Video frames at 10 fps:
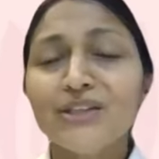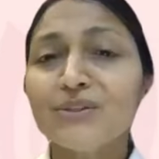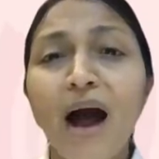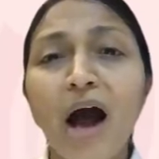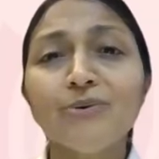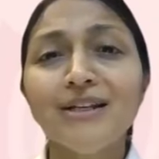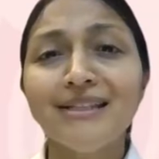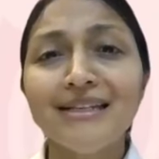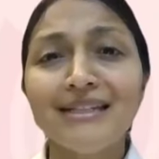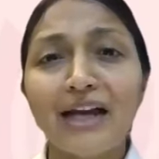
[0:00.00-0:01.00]
So, how
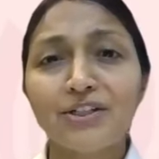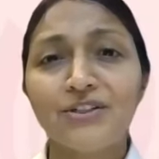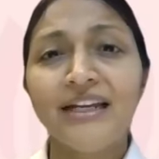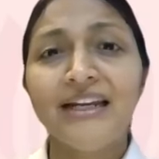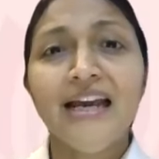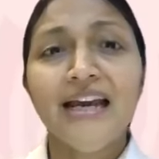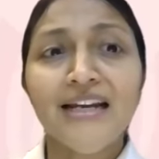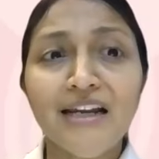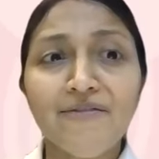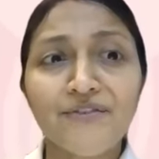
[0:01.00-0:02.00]
does it actually
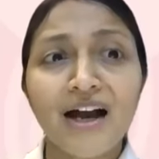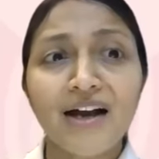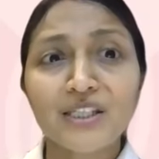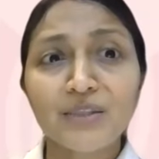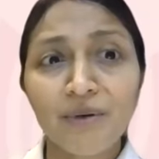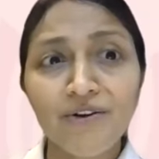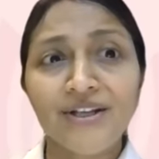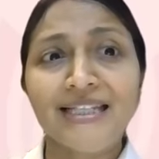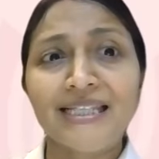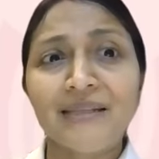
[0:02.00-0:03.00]
lift our
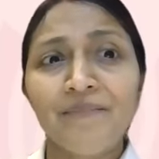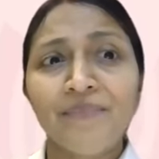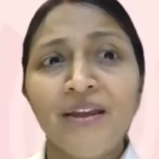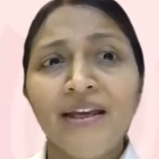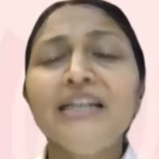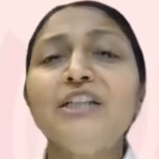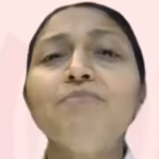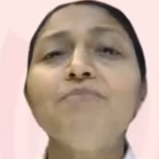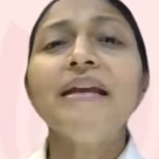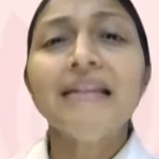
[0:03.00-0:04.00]
spirits?
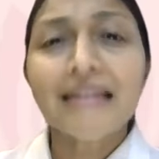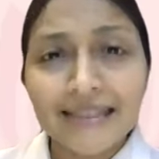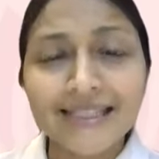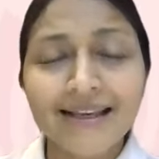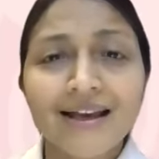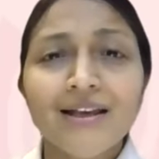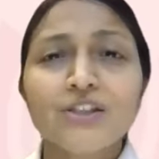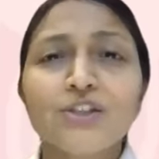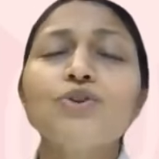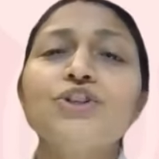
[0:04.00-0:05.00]
It builds
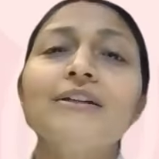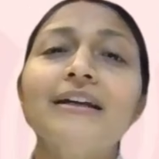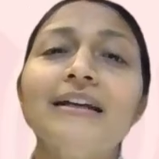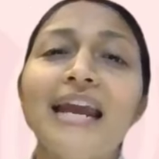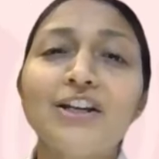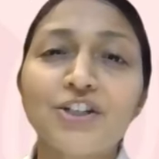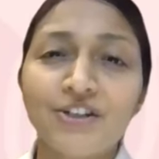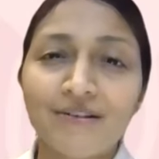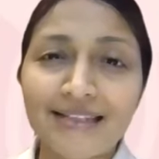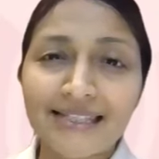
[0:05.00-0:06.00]
social
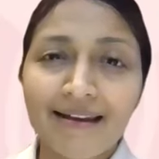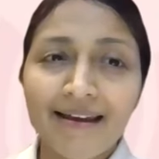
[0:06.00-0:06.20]
connections.